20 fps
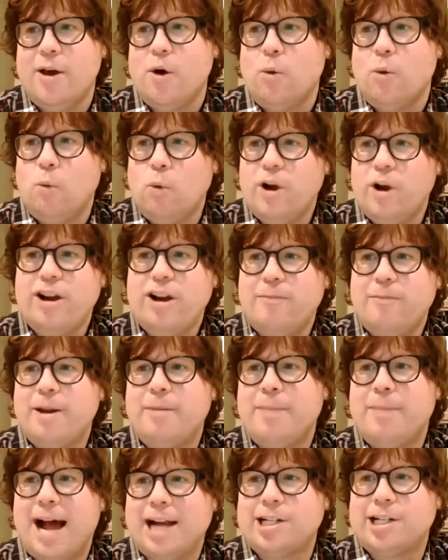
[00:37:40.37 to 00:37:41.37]
wouldn't have
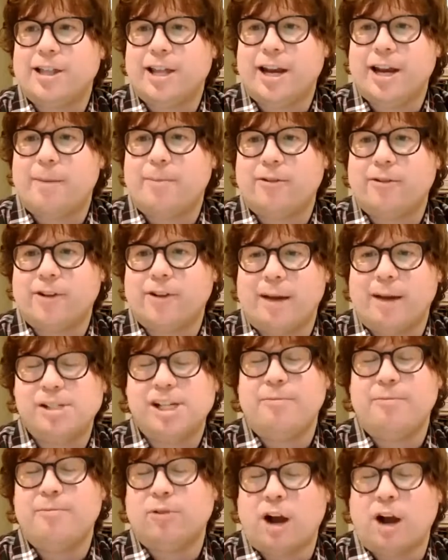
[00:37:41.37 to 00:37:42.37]
been matched the number of times
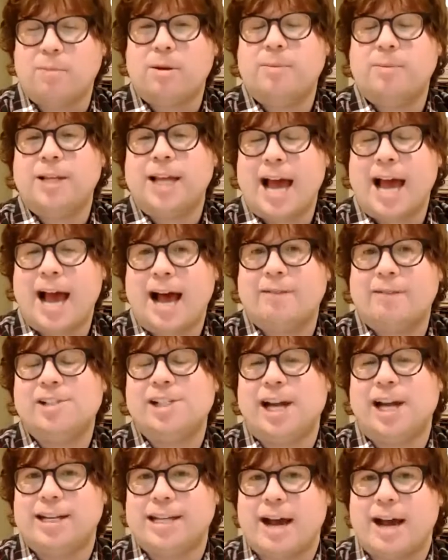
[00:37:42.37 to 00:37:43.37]
I probably have
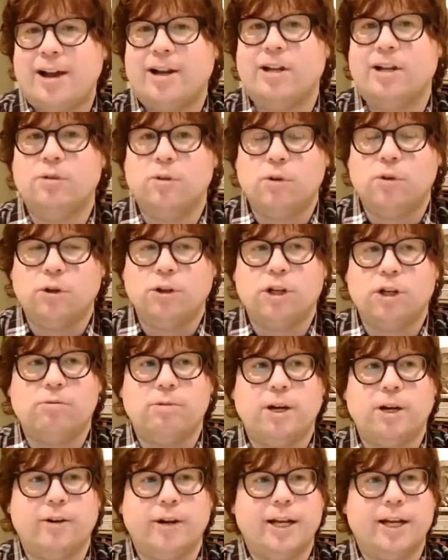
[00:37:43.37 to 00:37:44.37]
sat down and Googled a
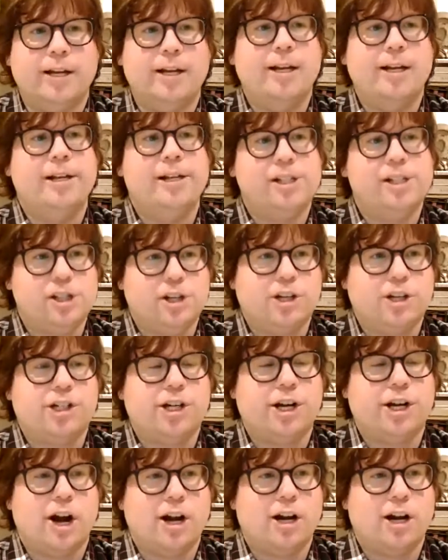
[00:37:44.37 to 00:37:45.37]
query, searched
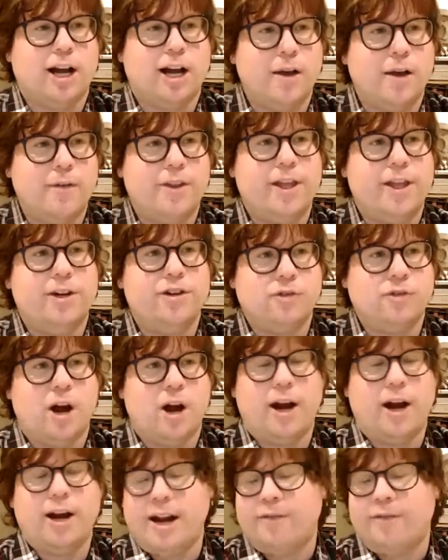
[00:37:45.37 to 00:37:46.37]
an archive, and then
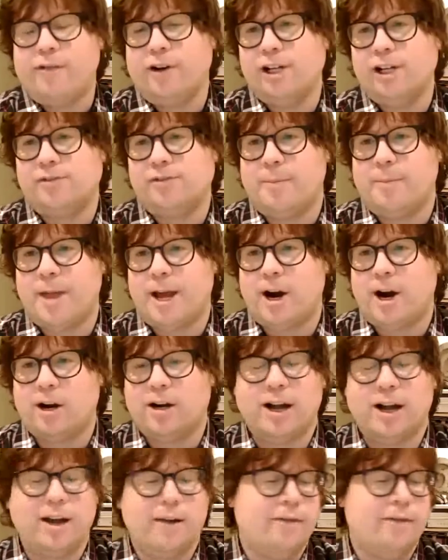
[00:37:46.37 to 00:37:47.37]
drawn an inference from that
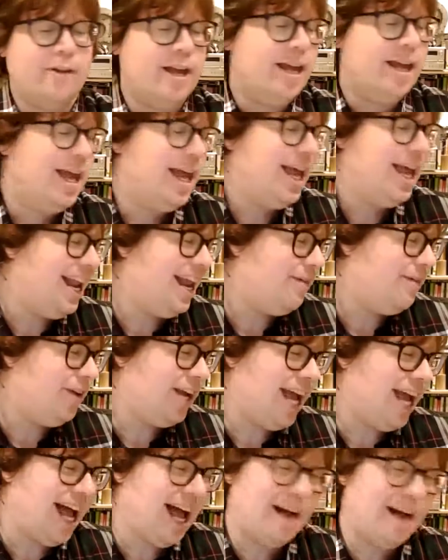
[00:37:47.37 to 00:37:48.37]
archive and
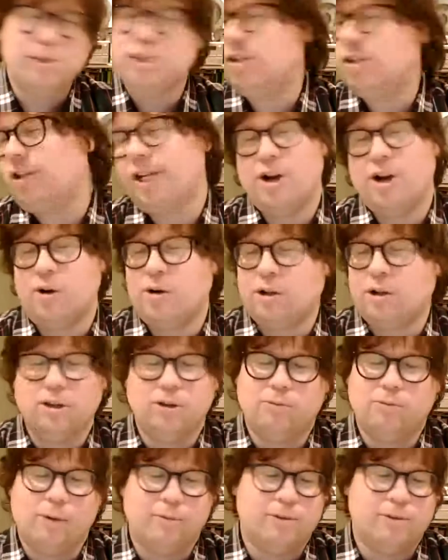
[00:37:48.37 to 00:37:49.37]
having absolutely no
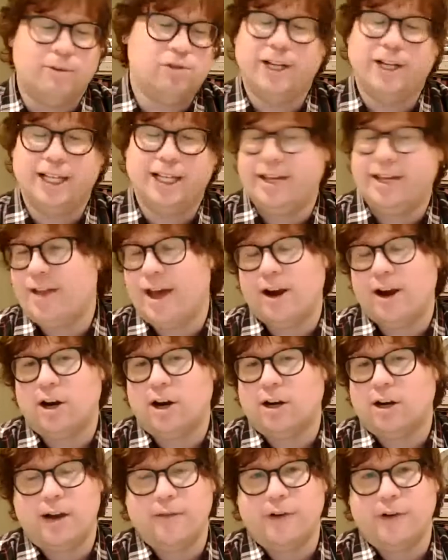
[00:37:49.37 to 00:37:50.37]
clue what was really in that
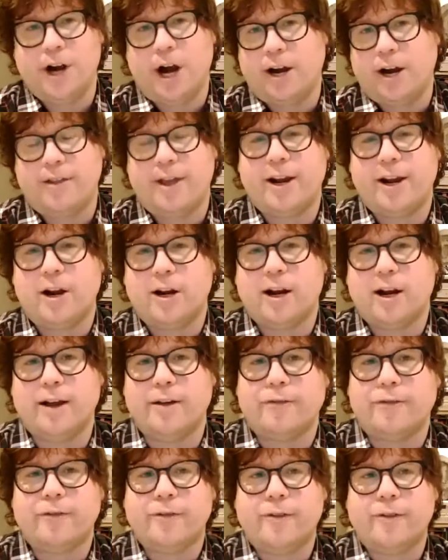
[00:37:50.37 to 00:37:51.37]
archive or not in that
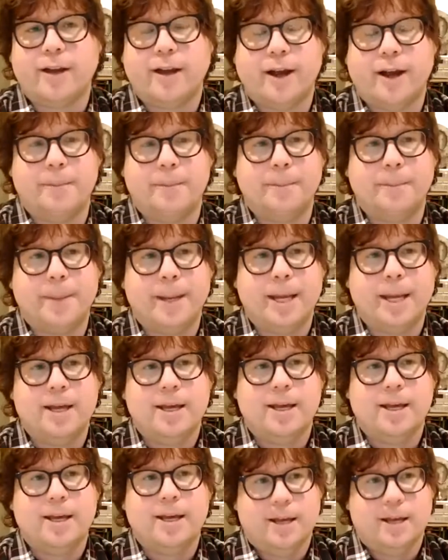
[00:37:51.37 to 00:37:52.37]
archive.
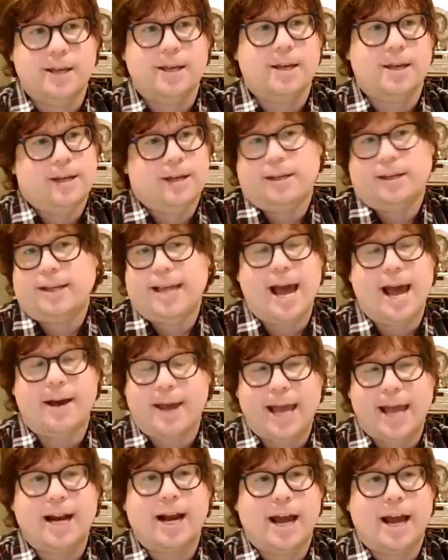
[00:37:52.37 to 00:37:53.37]

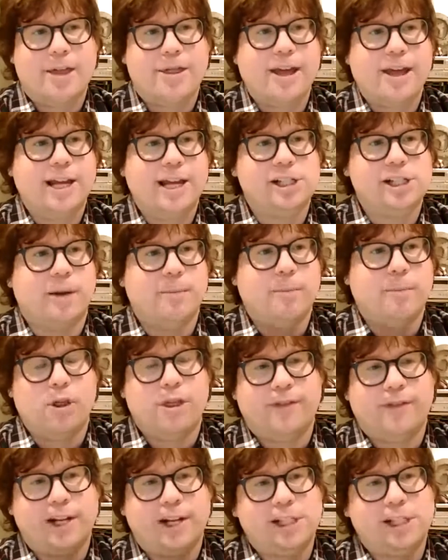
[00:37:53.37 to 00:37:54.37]
And I think it's on
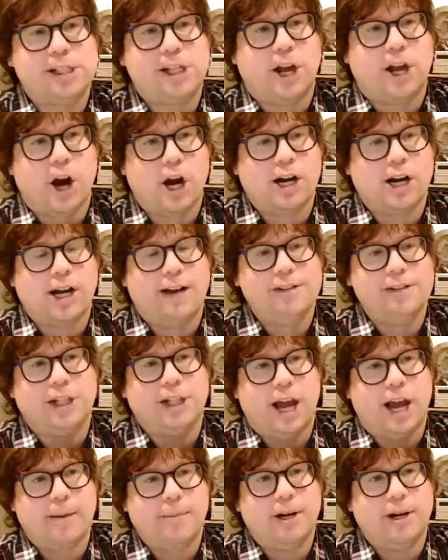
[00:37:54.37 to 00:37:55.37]
both of us. It's on archives and
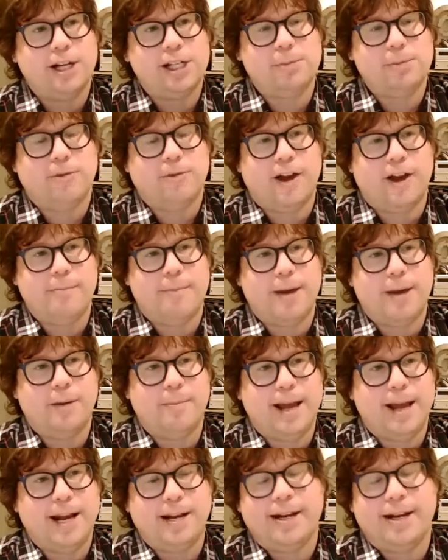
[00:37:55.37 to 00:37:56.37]
libraries to provide
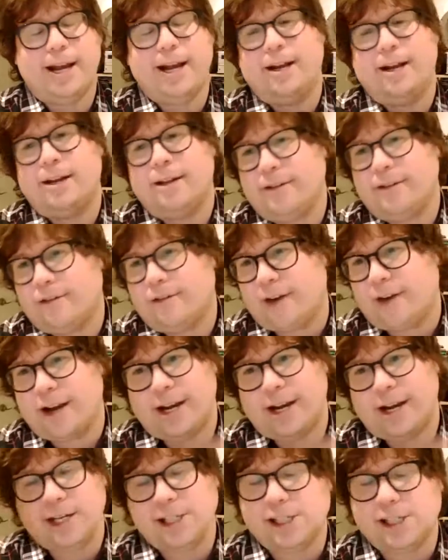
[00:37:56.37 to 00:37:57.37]
better metadata.
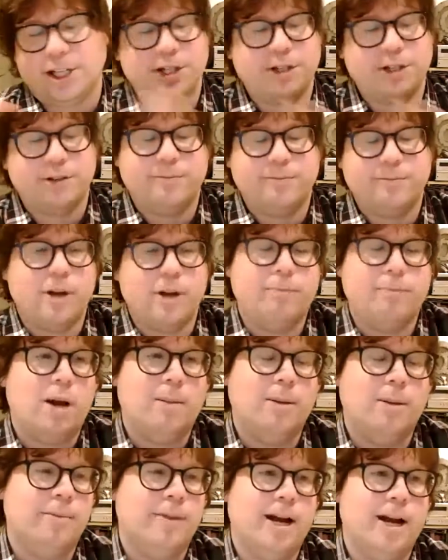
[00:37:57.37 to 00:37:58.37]
Funding is a
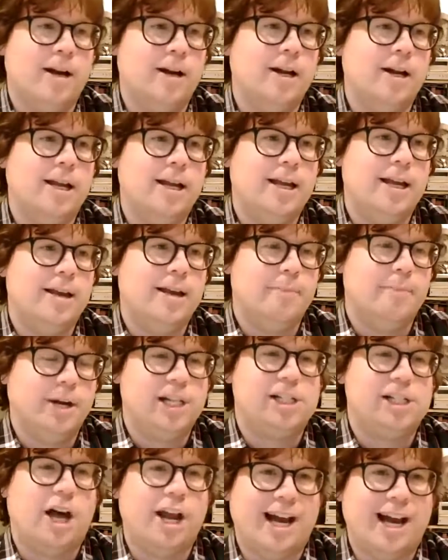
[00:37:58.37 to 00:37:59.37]
problem there. But
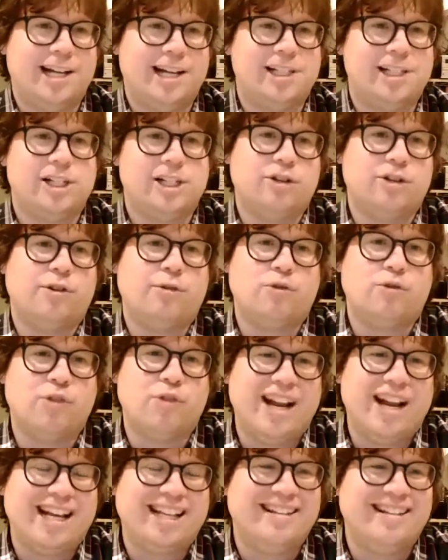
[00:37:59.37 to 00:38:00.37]
it's on us to
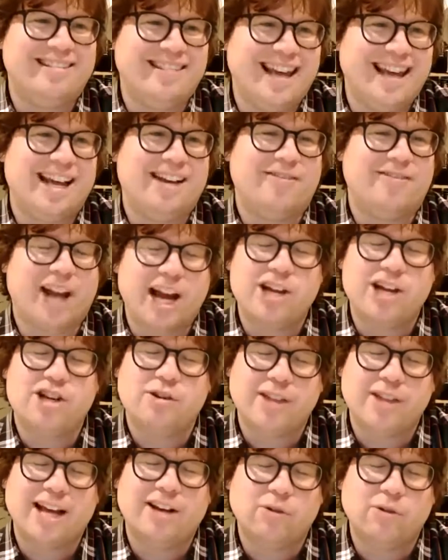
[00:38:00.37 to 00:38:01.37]
critically think. When I
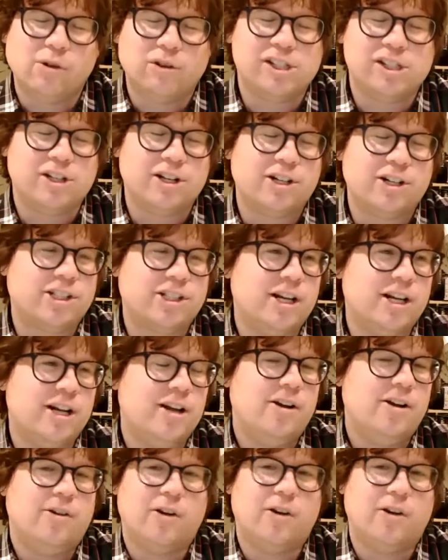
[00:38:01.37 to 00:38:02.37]
do that Google search,
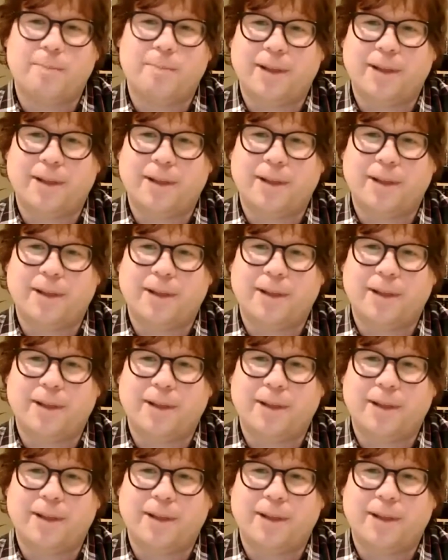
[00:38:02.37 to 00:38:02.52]
or I